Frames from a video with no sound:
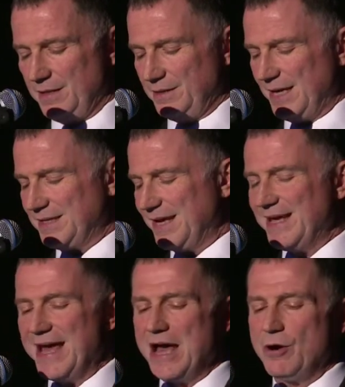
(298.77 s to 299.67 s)

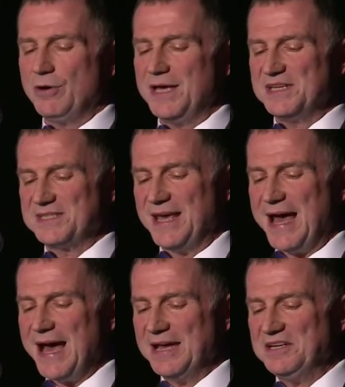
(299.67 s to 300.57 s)
Netanyahu is
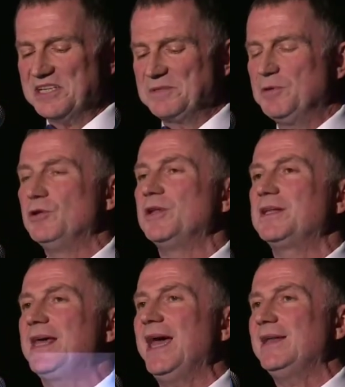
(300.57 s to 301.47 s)
the
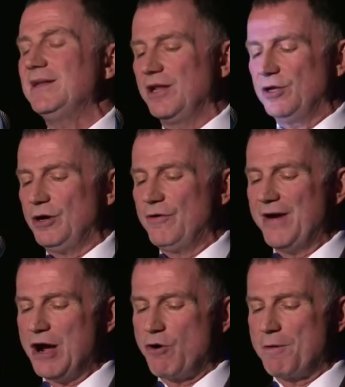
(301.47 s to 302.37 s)
undisputed candidate of
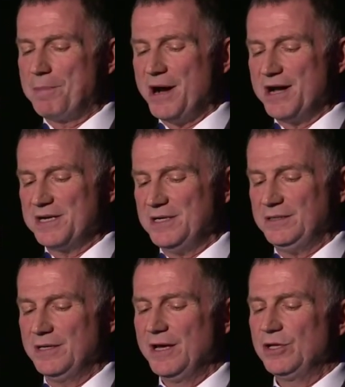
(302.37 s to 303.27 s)
our
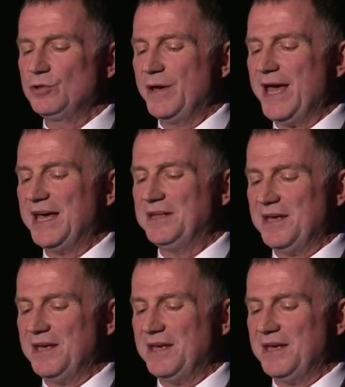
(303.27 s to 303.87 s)
party to head